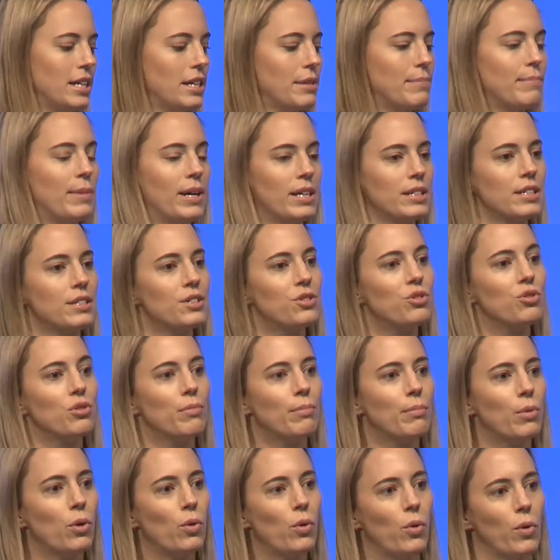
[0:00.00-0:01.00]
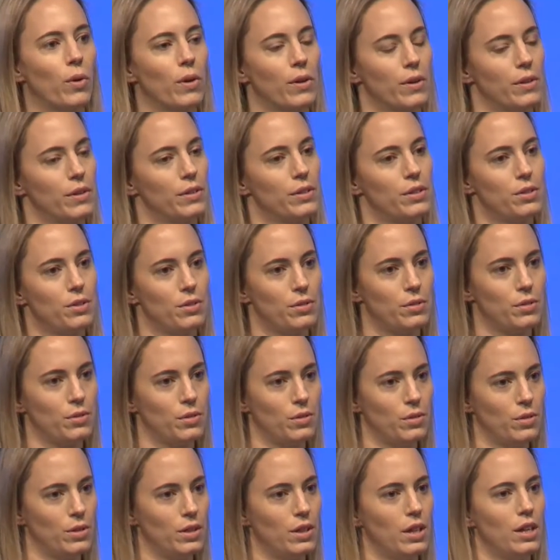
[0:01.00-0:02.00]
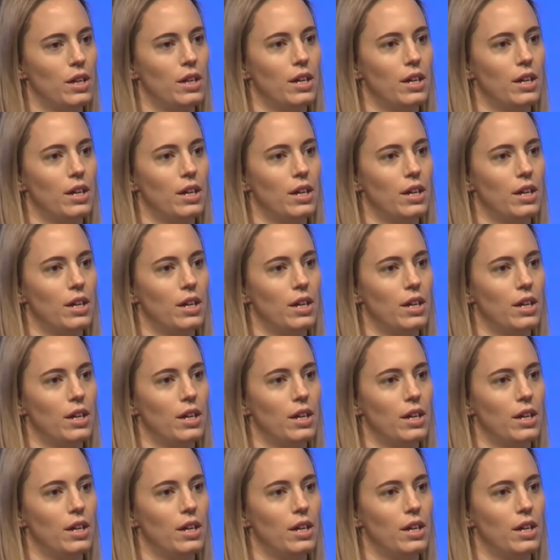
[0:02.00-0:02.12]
it must do more to